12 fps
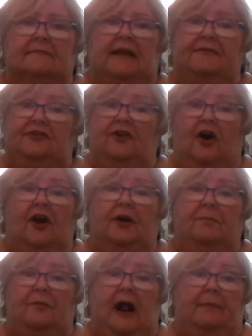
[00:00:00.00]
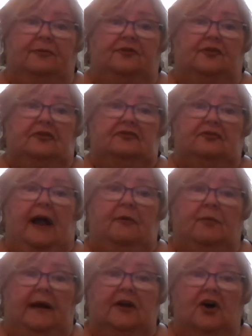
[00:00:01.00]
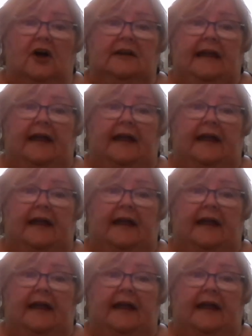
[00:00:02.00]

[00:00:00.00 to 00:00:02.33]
If it's hard, perhaps you could try writing God a